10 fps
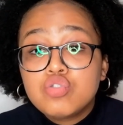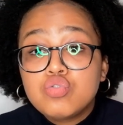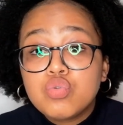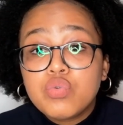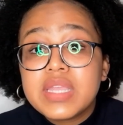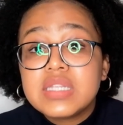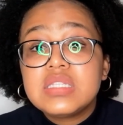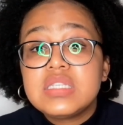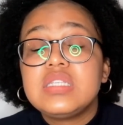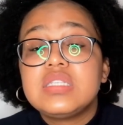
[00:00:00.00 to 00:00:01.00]

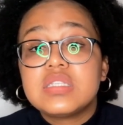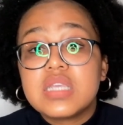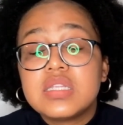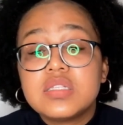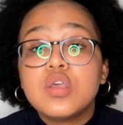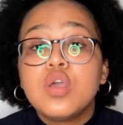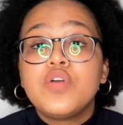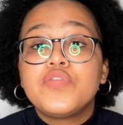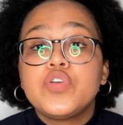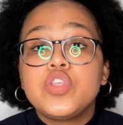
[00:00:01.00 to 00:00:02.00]
20 cents for